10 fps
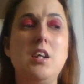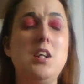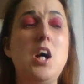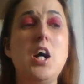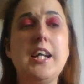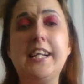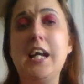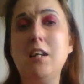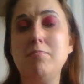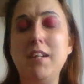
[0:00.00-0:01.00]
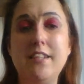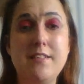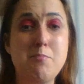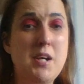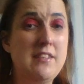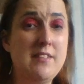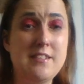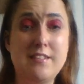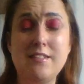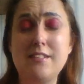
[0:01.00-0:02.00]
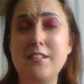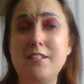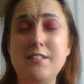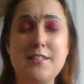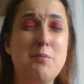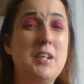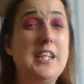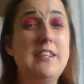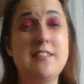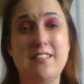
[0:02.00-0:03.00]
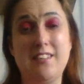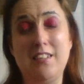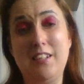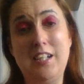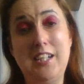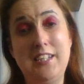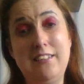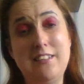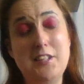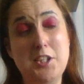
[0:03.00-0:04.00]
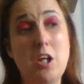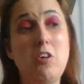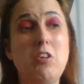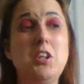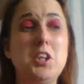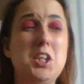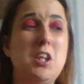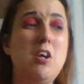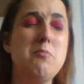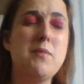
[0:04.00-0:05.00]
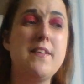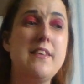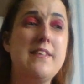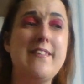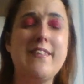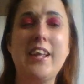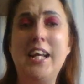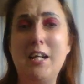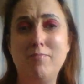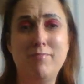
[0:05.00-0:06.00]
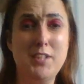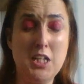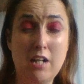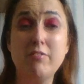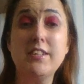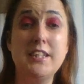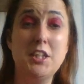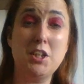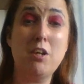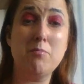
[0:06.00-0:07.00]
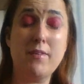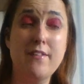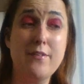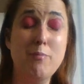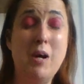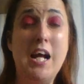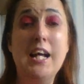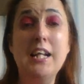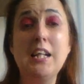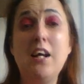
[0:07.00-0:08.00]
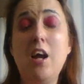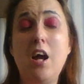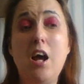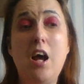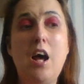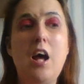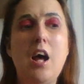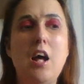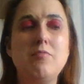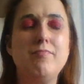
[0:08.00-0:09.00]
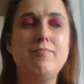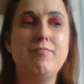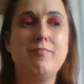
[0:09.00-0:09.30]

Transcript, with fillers: like um, independent sweet and chocolate shops there's um, charity shops as well um,